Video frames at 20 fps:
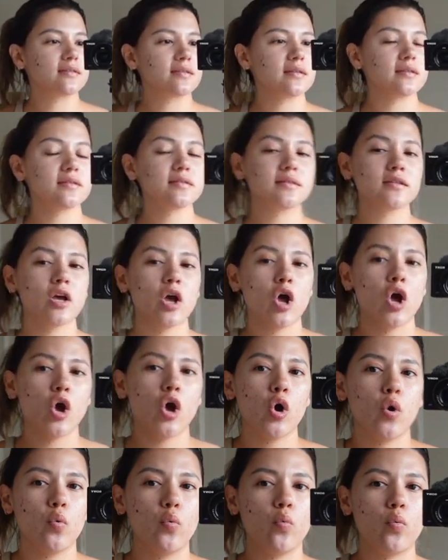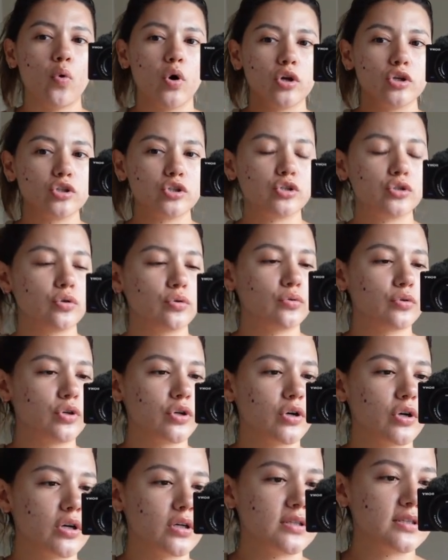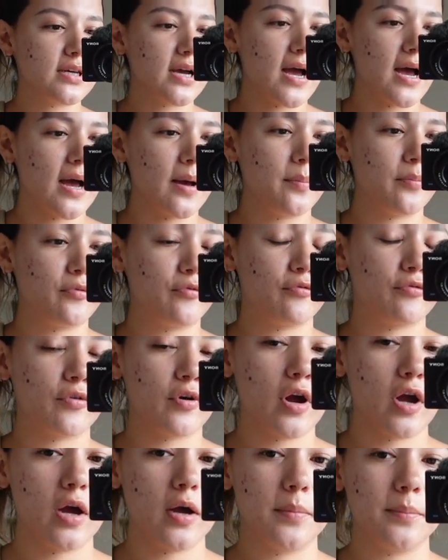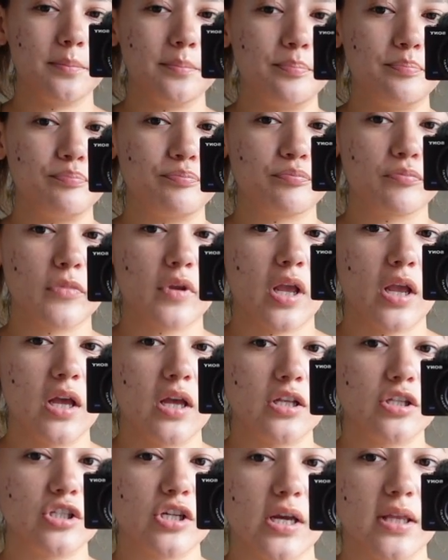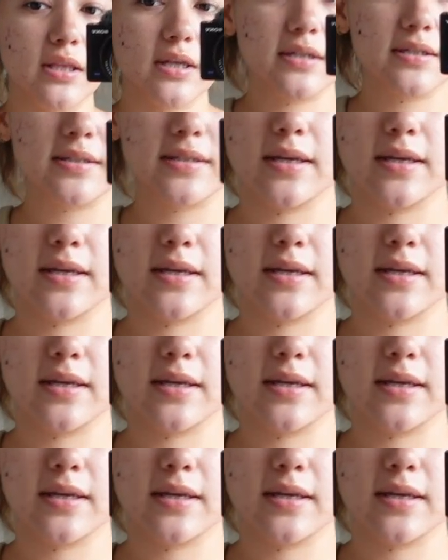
this one shoulder top from J Lux